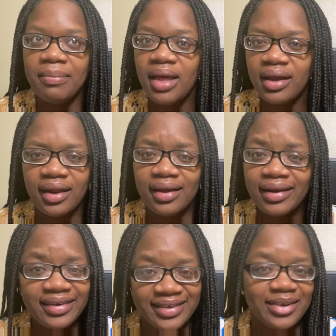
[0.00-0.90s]
not getting
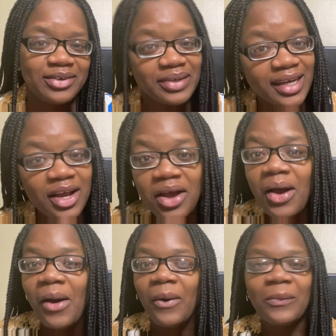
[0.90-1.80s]
any surgery.
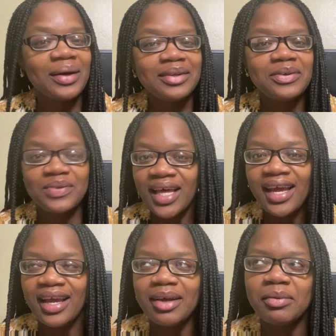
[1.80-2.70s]
What do
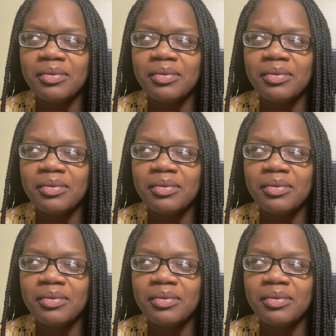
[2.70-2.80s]
they